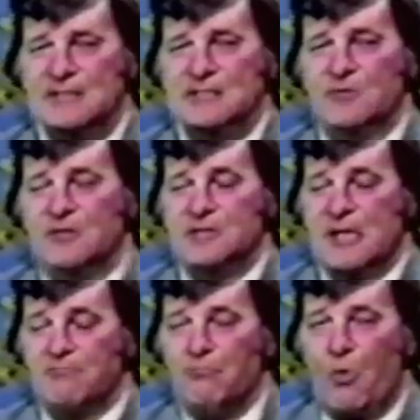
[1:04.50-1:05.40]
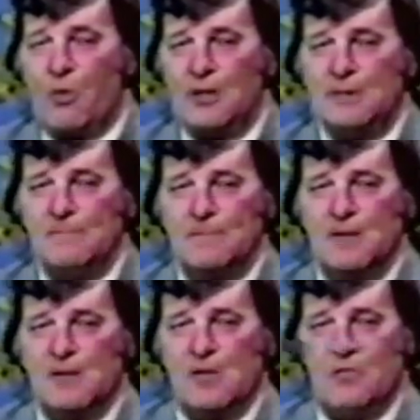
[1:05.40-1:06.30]
that it's going to take more
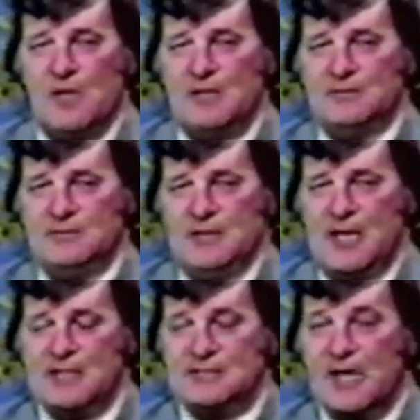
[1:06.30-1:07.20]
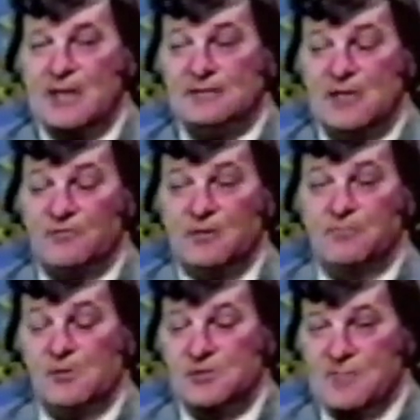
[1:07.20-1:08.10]
than a
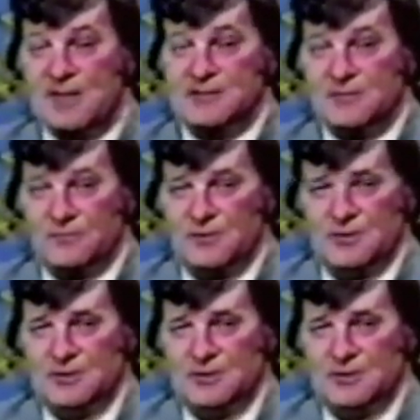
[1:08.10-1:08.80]
scientific perspective